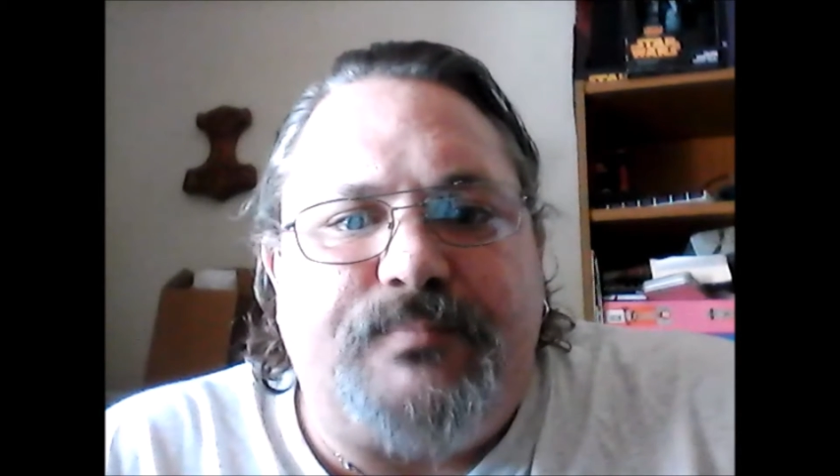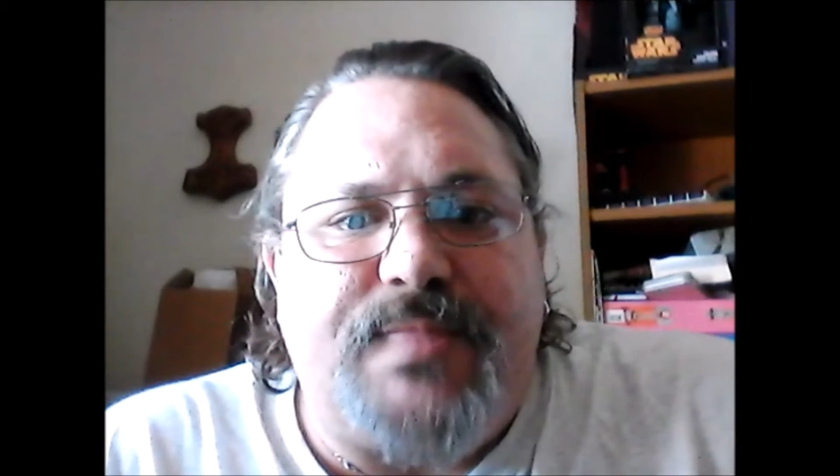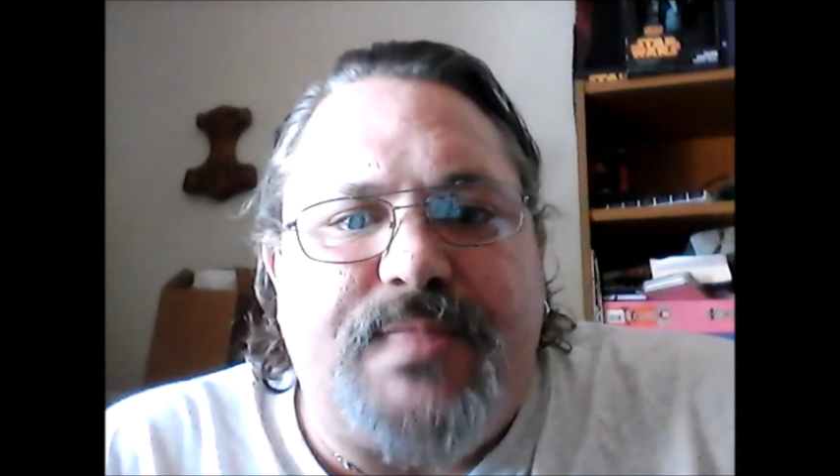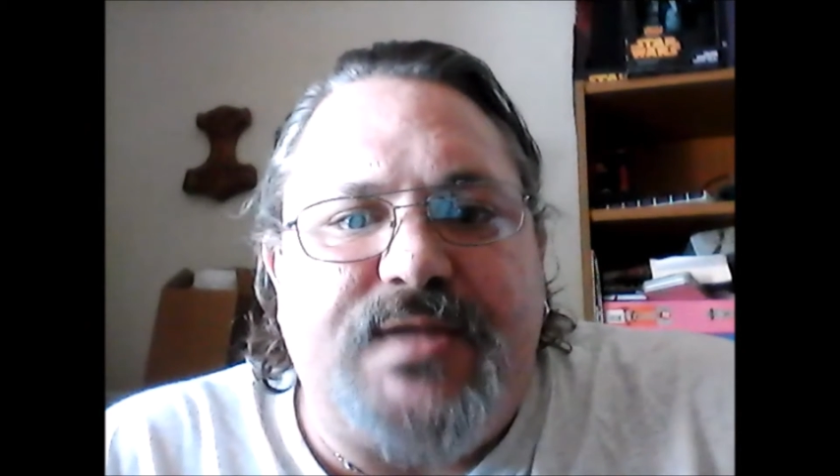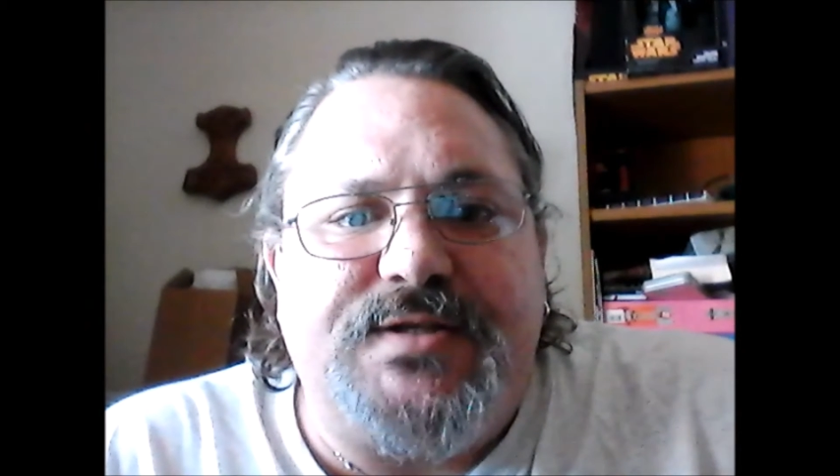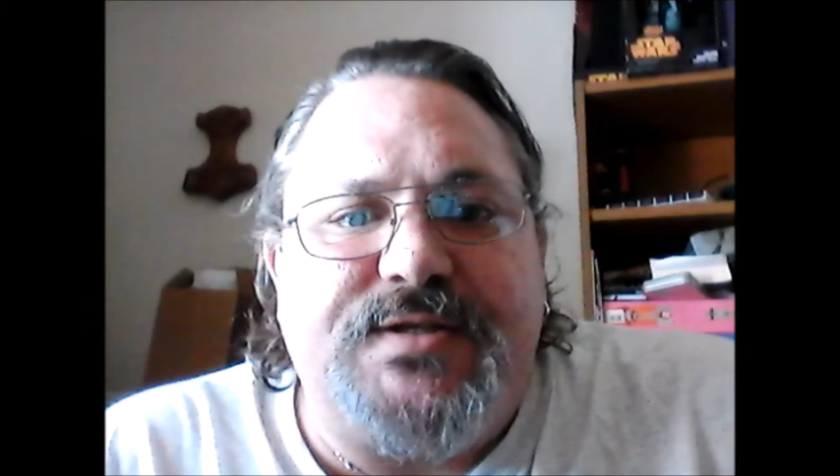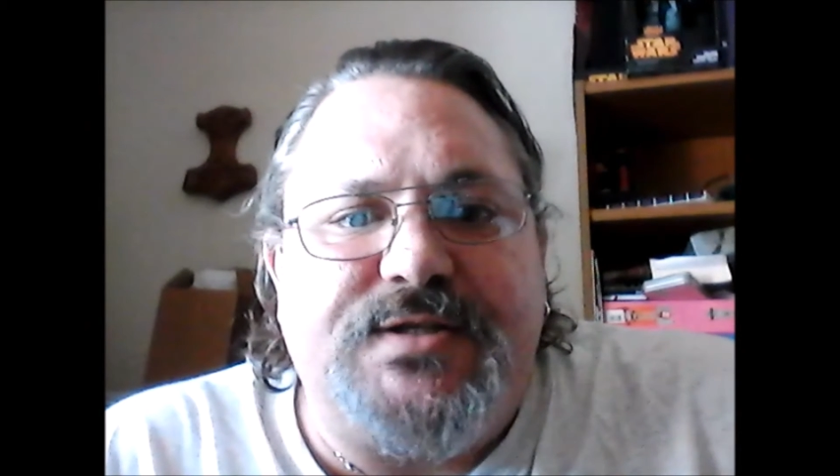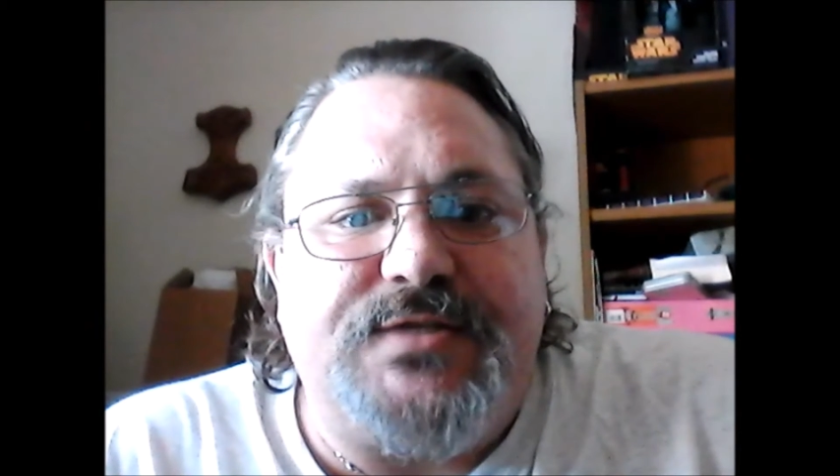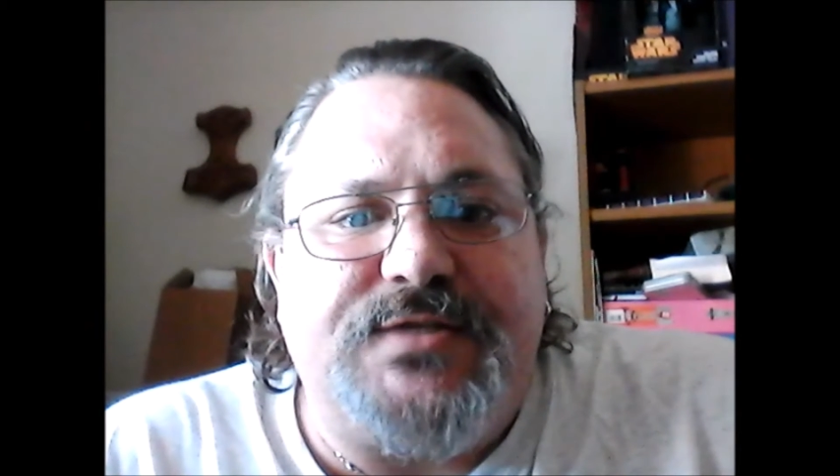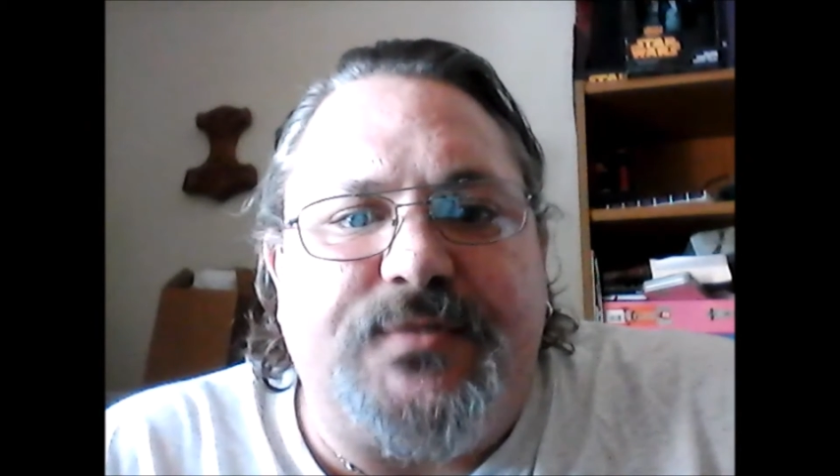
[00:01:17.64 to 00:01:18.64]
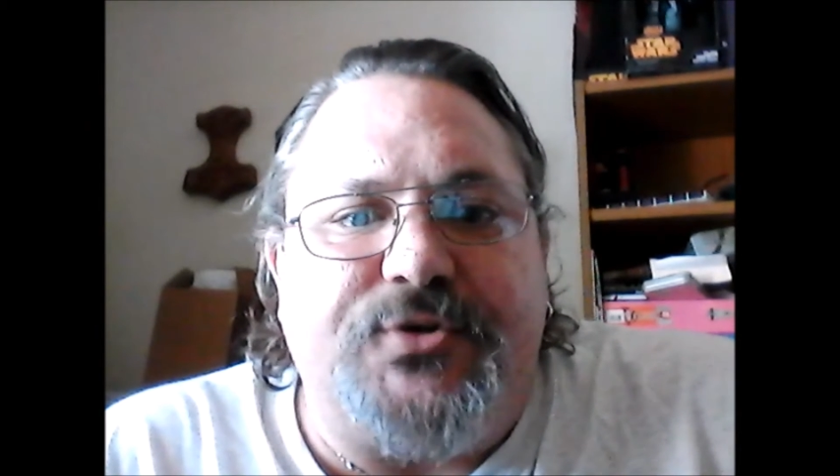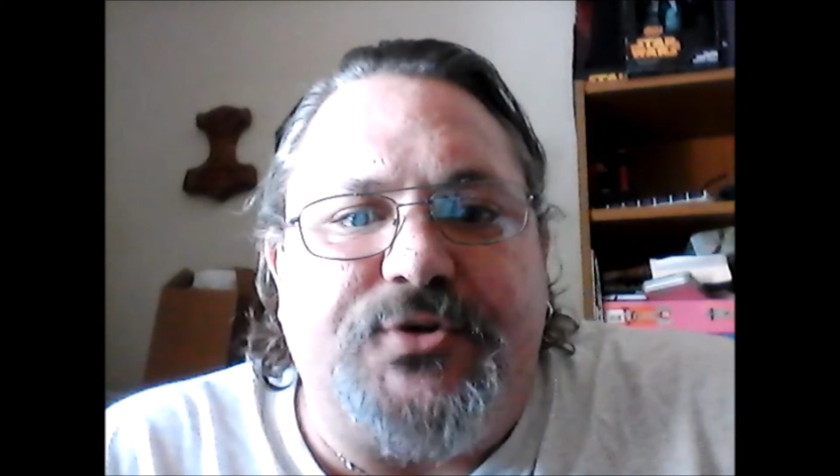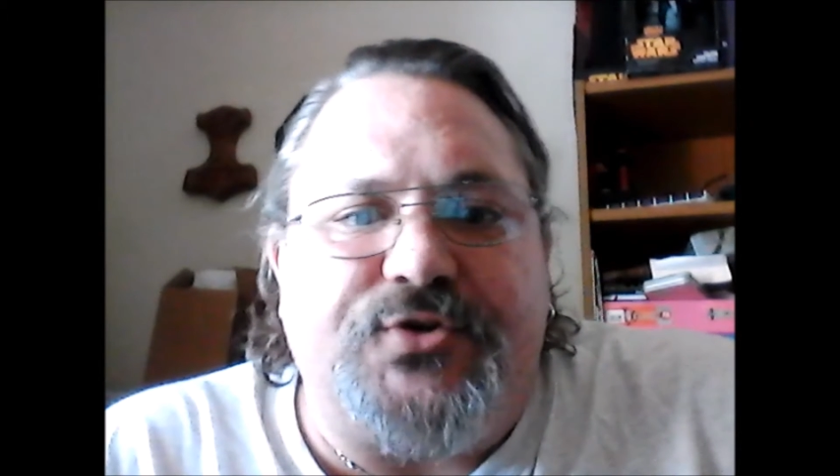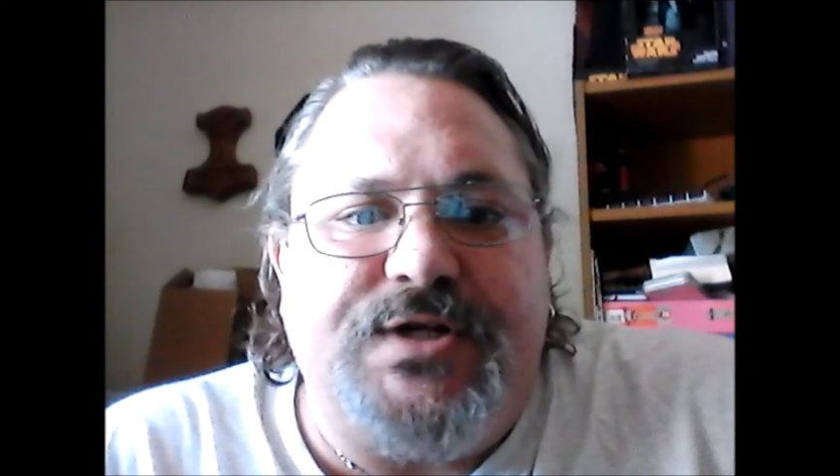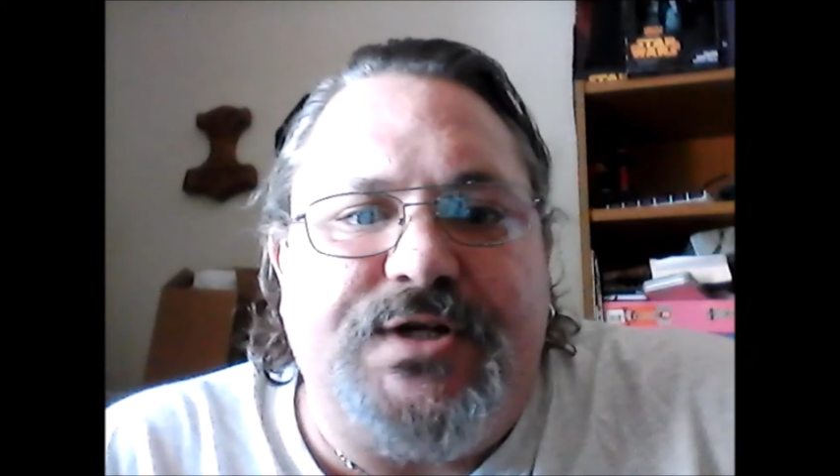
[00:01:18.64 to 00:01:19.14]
Since it's from a tree,